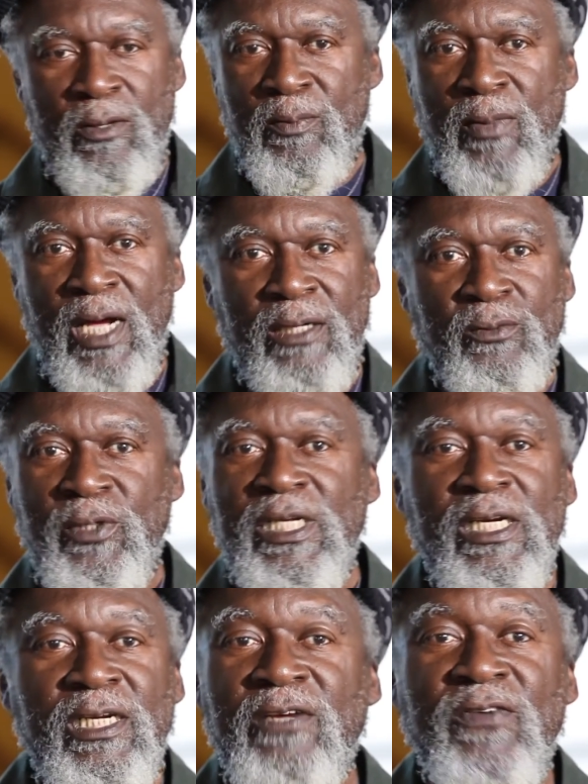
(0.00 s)
well, we
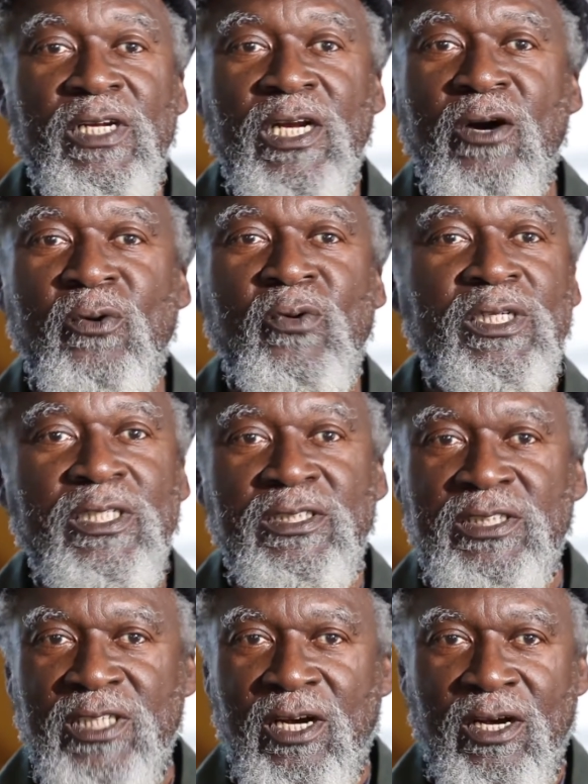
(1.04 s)
didn't even know what to
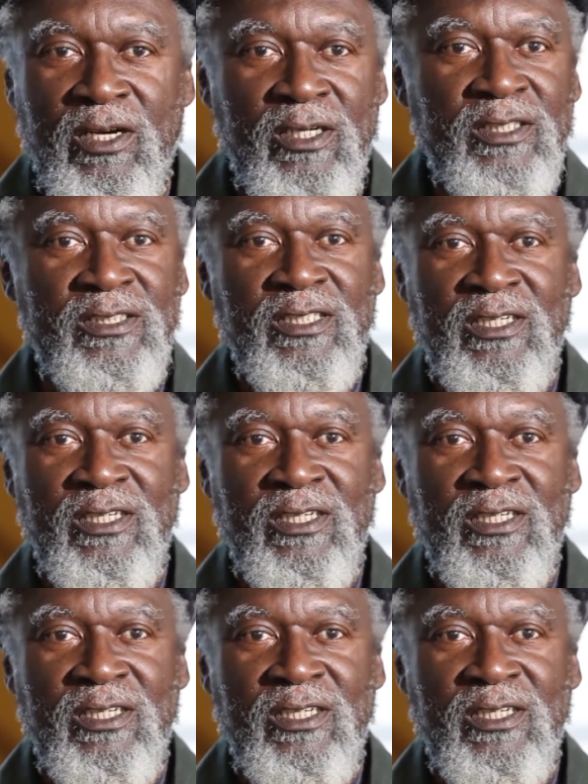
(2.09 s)
charge.